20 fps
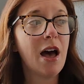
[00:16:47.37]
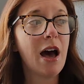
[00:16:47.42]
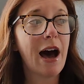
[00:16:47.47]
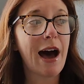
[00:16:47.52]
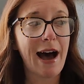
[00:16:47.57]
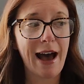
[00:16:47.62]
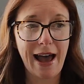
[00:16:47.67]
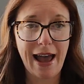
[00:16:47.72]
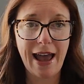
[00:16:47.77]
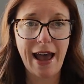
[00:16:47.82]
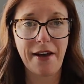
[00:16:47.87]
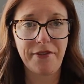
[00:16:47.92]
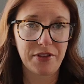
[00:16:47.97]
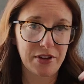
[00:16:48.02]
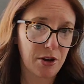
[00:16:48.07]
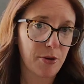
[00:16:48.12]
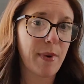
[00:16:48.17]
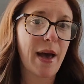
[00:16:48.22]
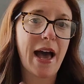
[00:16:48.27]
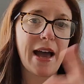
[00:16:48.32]
I have to
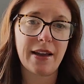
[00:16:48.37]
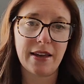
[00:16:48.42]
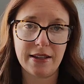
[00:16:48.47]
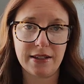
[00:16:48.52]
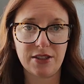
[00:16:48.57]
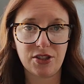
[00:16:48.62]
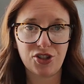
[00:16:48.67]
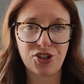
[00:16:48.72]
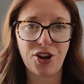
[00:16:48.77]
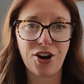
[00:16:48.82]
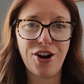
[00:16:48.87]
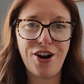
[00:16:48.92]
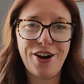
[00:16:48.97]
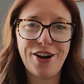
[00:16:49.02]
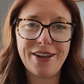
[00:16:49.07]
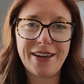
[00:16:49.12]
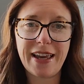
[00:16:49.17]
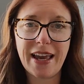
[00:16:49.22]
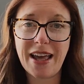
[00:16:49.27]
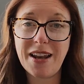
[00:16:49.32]
go back and start
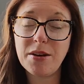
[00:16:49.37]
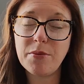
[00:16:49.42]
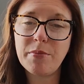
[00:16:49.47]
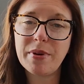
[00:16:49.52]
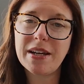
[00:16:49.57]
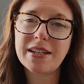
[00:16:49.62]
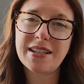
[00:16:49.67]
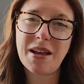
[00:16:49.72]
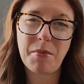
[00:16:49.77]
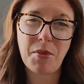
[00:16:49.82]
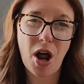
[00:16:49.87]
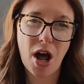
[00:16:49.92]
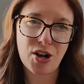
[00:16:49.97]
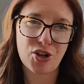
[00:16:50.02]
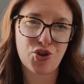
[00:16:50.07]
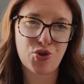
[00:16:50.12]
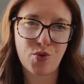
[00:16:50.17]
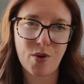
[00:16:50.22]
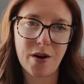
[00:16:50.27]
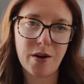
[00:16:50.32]
again because I'm not
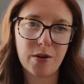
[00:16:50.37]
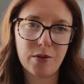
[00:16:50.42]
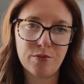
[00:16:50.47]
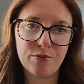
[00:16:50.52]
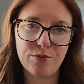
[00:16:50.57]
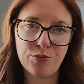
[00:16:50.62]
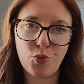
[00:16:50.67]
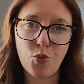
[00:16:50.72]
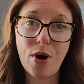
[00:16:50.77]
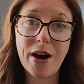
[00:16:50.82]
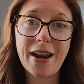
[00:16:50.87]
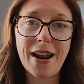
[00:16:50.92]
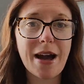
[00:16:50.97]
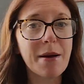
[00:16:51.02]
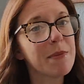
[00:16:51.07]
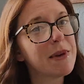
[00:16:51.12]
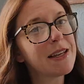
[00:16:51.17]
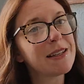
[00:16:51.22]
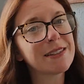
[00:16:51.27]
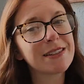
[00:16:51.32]
sure what I
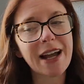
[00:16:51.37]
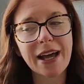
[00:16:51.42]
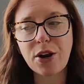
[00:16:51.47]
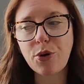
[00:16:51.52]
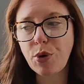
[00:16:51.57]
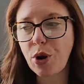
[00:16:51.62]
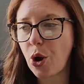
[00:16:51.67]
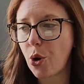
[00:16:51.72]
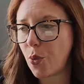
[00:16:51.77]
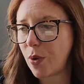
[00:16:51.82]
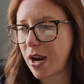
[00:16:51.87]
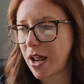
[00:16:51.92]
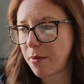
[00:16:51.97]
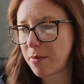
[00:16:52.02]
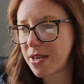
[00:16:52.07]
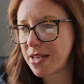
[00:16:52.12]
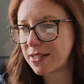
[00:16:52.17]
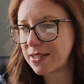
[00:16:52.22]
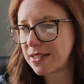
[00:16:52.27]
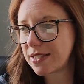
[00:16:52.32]
missed. I don't know what I
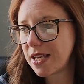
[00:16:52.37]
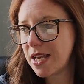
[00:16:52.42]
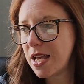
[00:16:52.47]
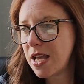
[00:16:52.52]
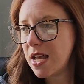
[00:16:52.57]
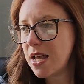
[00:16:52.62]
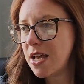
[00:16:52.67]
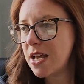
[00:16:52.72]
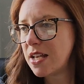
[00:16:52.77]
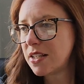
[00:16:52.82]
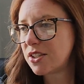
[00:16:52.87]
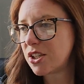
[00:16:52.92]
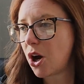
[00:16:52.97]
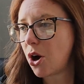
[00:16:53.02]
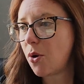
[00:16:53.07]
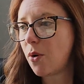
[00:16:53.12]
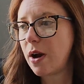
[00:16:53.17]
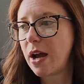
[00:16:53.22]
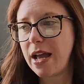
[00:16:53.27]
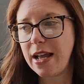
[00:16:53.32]
missed.
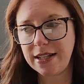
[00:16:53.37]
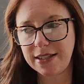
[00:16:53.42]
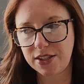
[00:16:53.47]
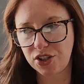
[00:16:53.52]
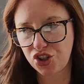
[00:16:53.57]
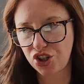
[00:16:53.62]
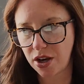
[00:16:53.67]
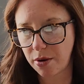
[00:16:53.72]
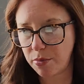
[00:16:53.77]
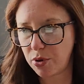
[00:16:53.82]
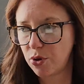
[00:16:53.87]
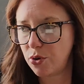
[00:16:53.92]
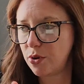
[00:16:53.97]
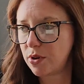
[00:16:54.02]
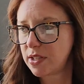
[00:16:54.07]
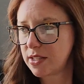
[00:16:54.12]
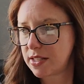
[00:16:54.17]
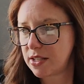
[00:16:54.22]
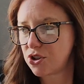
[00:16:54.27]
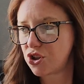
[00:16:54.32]
So it's shampoo,
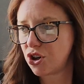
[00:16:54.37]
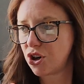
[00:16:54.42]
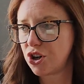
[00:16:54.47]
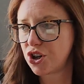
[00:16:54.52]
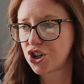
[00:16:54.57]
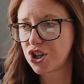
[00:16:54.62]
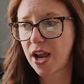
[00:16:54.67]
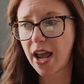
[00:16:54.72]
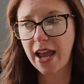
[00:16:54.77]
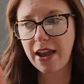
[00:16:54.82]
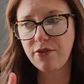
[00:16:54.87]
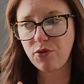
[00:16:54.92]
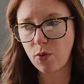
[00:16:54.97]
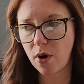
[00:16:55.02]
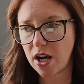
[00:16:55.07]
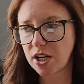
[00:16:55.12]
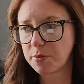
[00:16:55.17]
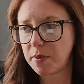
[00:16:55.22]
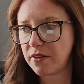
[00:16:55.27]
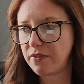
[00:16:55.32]
conditioner, shave,
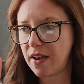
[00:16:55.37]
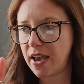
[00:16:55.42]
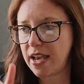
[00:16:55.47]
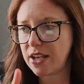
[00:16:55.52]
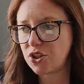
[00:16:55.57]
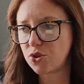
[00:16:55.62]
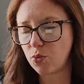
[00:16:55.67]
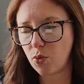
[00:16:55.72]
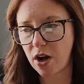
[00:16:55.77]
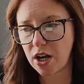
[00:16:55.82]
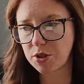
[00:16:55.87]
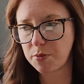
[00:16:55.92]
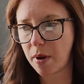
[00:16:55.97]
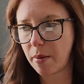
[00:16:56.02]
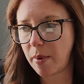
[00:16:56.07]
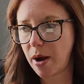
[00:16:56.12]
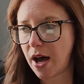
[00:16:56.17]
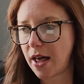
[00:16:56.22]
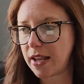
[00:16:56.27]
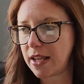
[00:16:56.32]
wash my face, wash my
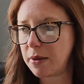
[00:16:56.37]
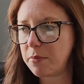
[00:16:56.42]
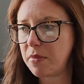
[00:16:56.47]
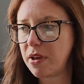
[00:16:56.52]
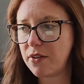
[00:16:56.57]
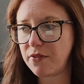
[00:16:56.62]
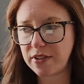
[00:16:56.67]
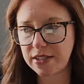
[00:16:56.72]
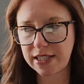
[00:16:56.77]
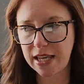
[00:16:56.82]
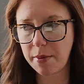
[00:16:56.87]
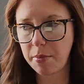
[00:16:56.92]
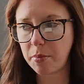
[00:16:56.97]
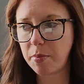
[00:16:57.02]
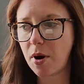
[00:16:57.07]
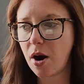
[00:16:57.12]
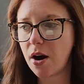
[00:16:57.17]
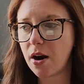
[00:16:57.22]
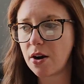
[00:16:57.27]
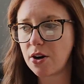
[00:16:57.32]
body. If I skip a
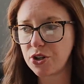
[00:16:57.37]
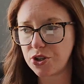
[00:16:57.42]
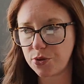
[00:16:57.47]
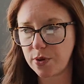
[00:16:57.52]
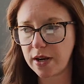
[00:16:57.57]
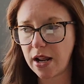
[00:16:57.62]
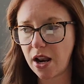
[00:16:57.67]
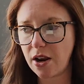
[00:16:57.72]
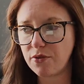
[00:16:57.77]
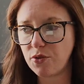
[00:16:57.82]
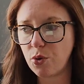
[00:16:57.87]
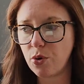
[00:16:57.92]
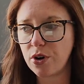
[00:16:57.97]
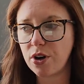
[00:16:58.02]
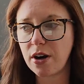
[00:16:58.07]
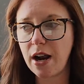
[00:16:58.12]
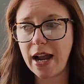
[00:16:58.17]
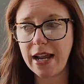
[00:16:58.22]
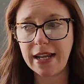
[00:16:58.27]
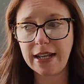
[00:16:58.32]
part or do it out of order,
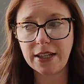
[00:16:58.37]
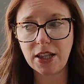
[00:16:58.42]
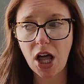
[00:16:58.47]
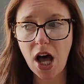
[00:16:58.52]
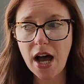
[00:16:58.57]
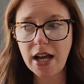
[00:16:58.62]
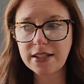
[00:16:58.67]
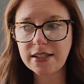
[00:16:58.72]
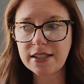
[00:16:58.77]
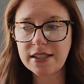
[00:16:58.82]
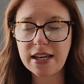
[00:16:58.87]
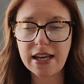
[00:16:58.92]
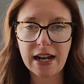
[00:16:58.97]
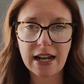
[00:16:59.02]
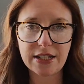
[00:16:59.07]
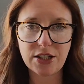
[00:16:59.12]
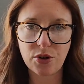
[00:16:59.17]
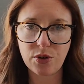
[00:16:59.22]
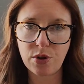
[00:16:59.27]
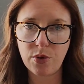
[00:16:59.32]
I get lost and I
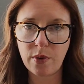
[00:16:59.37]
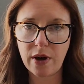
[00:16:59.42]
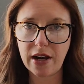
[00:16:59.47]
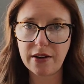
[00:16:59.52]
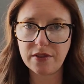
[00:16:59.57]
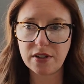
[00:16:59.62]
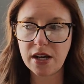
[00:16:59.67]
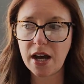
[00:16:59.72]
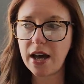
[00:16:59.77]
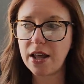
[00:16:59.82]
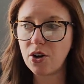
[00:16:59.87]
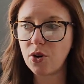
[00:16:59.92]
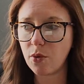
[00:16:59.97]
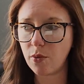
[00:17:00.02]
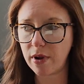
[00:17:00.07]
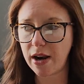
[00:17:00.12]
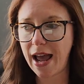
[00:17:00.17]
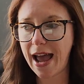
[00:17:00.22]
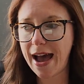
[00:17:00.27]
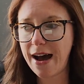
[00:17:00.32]
don't know what I've done or
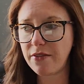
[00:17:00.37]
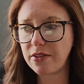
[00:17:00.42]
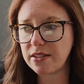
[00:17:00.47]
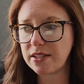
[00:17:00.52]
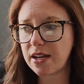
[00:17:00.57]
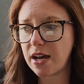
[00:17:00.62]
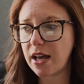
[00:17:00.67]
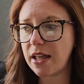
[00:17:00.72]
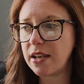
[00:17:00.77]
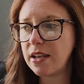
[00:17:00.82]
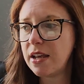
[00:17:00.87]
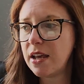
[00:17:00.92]
what I haven't done.